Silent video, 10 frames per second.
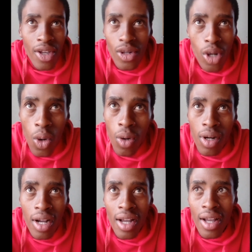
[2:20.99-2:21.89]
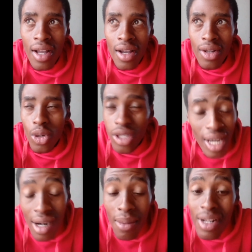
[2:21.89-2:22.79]
you know, those
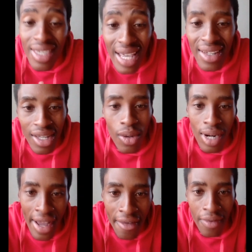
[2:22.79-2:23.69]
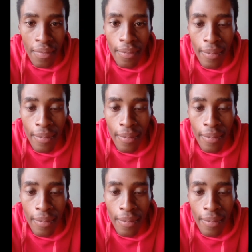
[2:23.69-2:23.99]
terrible things in your life,